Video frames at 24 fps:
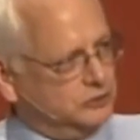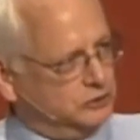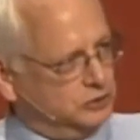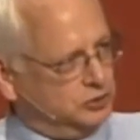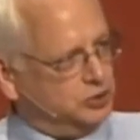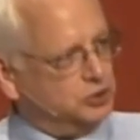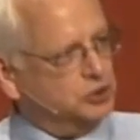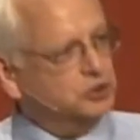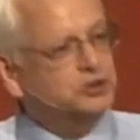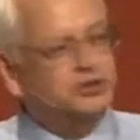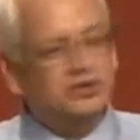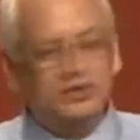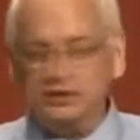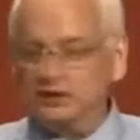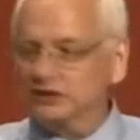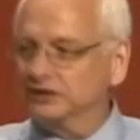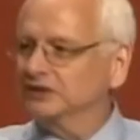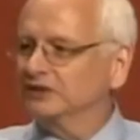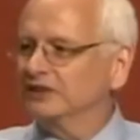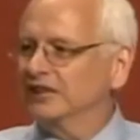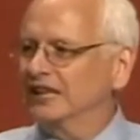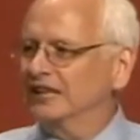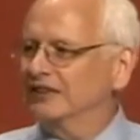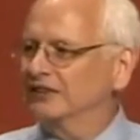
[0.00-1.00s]

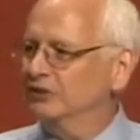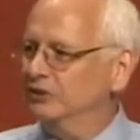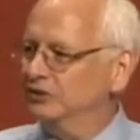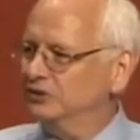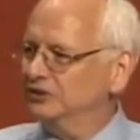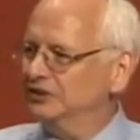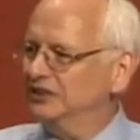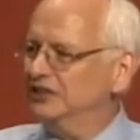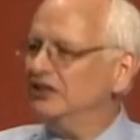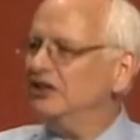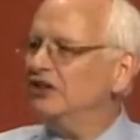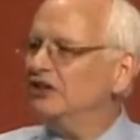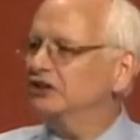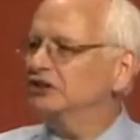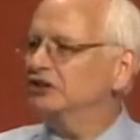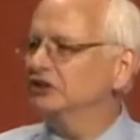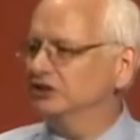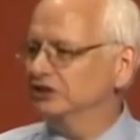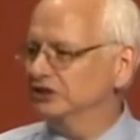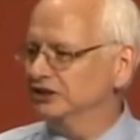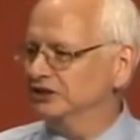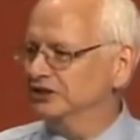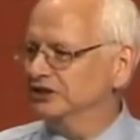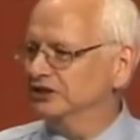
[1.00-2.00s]
churches and those in our
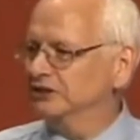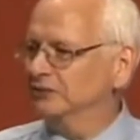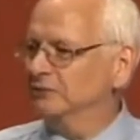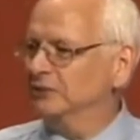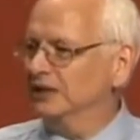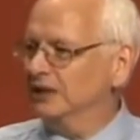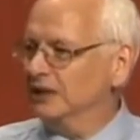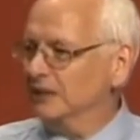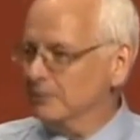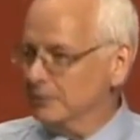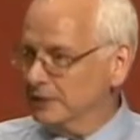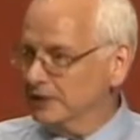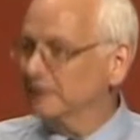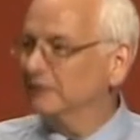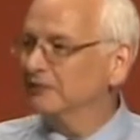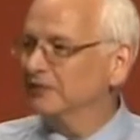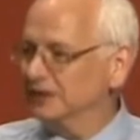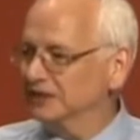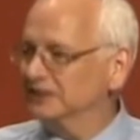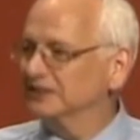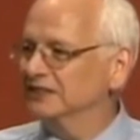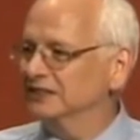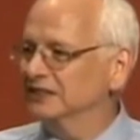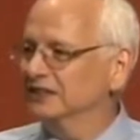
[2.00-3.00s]
churches to become
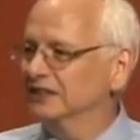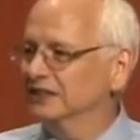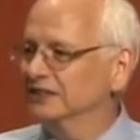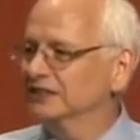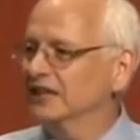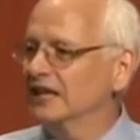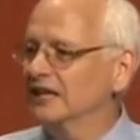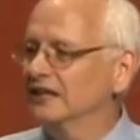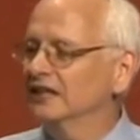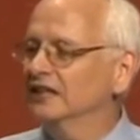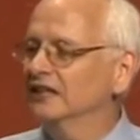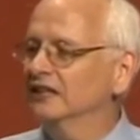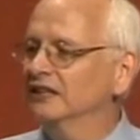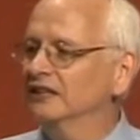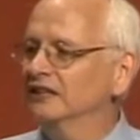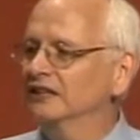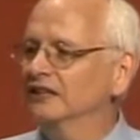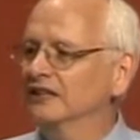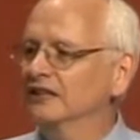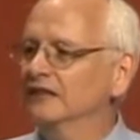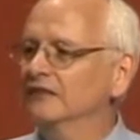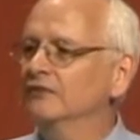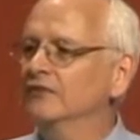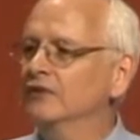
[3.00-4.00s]
convinced of this, I think that
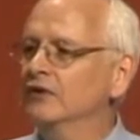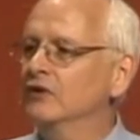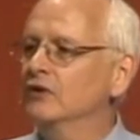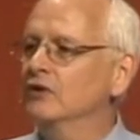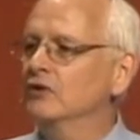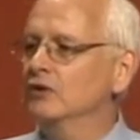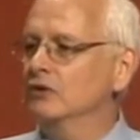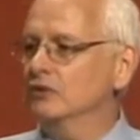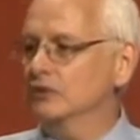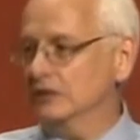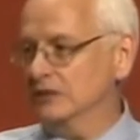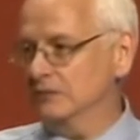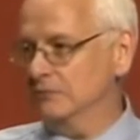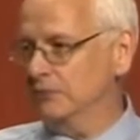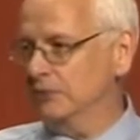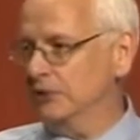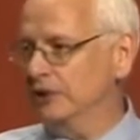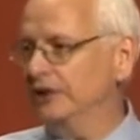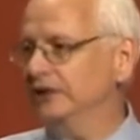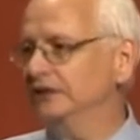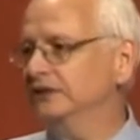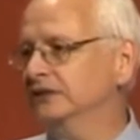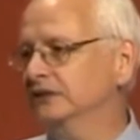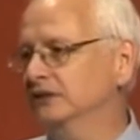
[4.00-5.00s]
they've
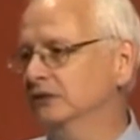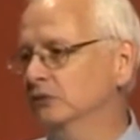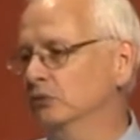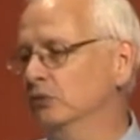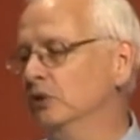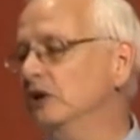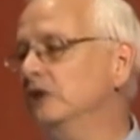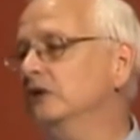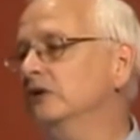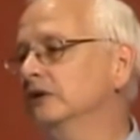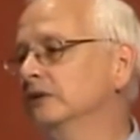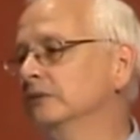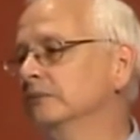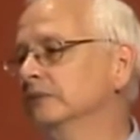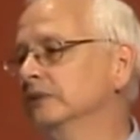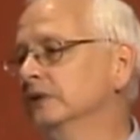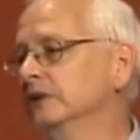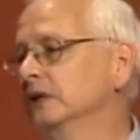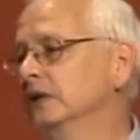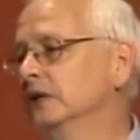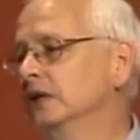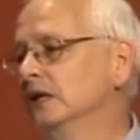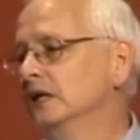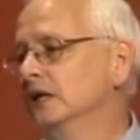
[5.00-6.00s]
embraced and welcomed.
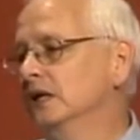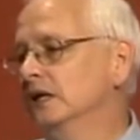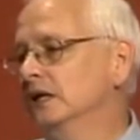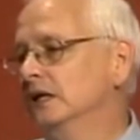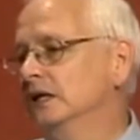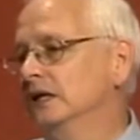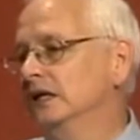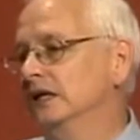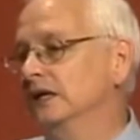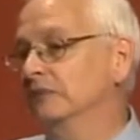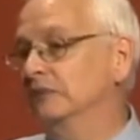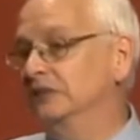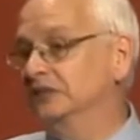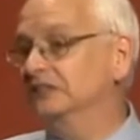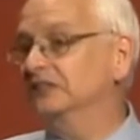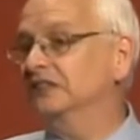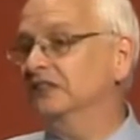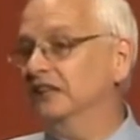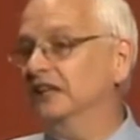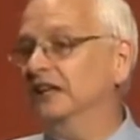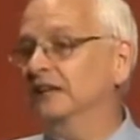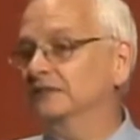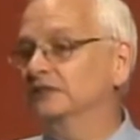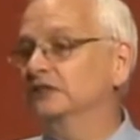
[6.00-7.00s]
And we
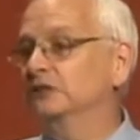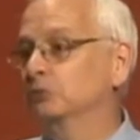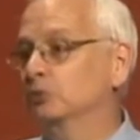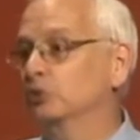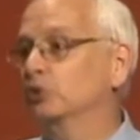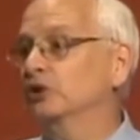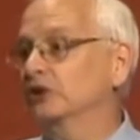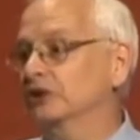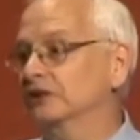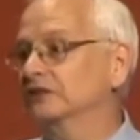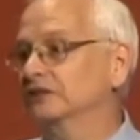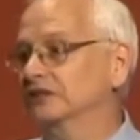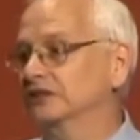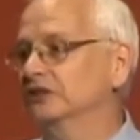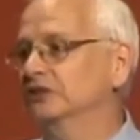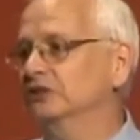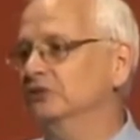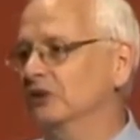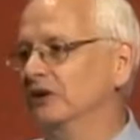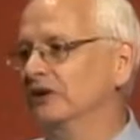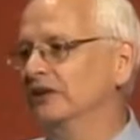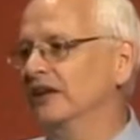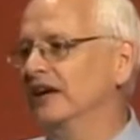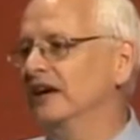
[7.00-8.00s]
still have some work to
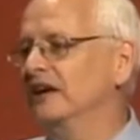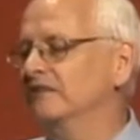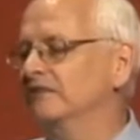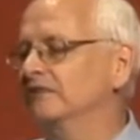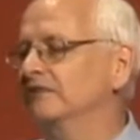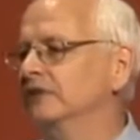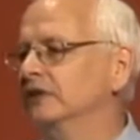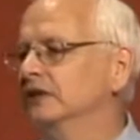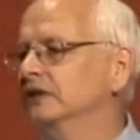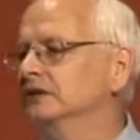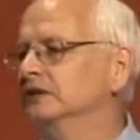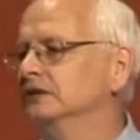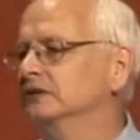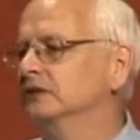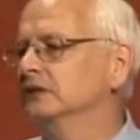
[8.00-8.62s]
do on that front.